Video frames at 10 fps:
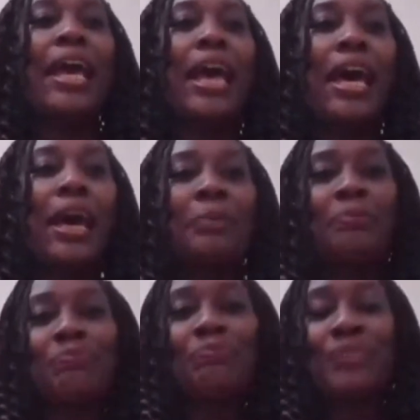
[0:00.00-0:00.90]

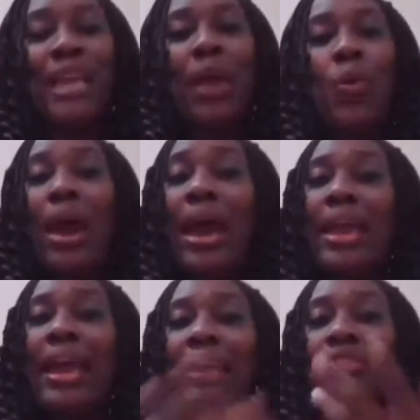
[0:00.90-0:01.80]
Why
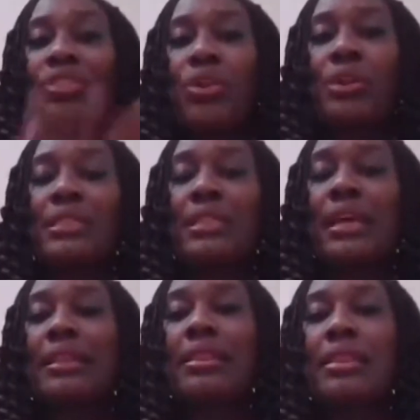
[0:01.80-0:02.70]
I thought
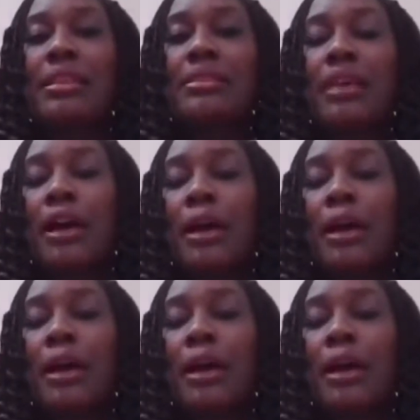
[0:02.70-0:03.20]
that this